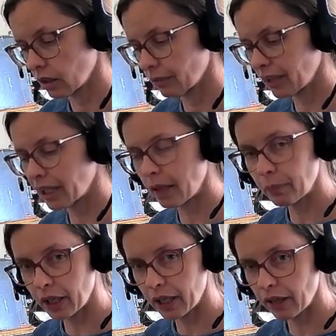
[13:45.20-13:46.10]
But keep
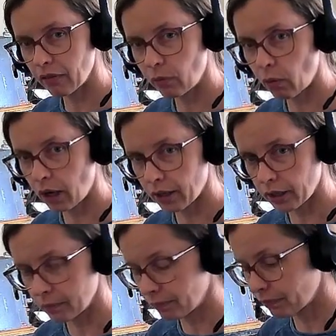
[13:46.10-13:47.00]
plenty of
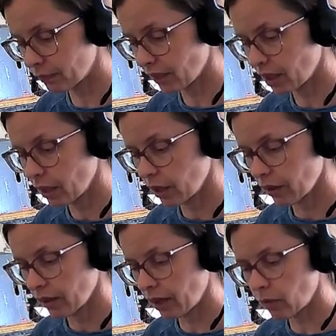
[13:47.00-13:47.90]
water.
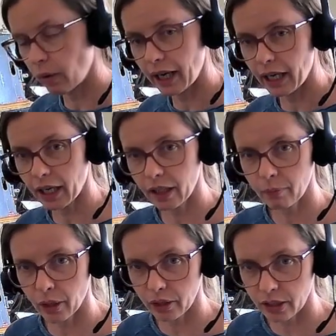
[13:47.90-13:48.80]
That way, any
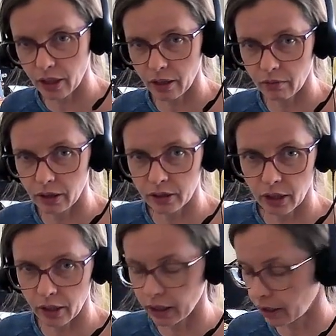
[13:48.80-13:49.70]
parts that I want to
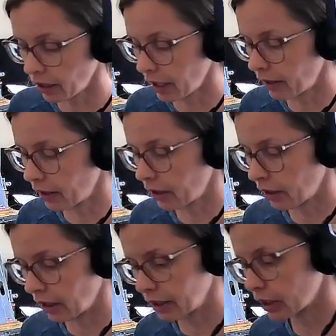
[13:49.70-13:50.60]
darken later,
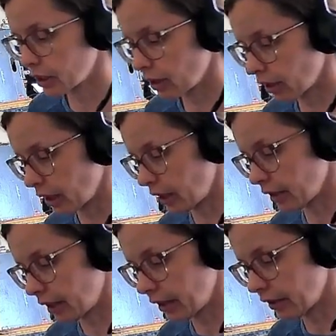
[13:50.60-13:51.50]
I just darken it
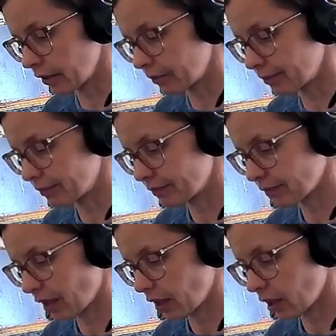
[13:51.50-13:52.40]
later.
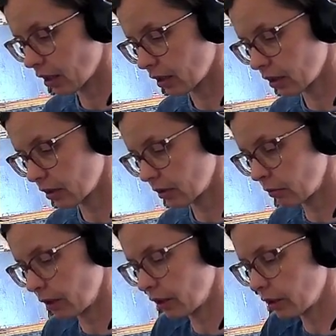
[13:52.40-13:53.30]

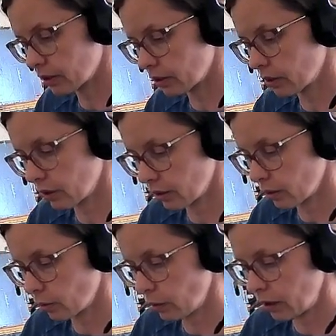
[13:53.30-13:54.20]
We'll
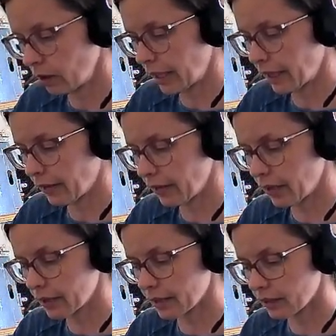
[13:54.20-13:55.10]
layer
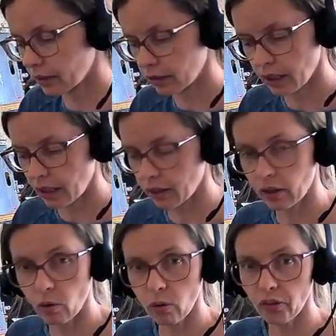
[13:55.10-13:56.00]
this. Okay, the
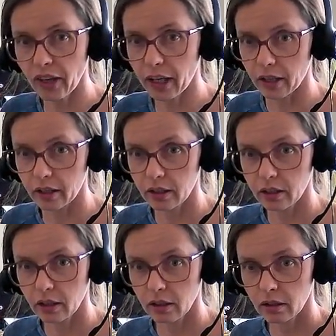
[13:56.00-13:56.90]
whole thing.
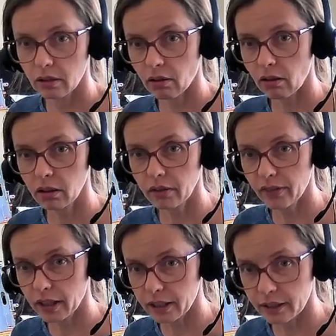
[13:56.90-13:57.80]
All of
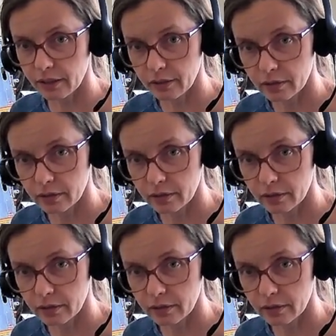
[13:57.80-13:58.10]
this.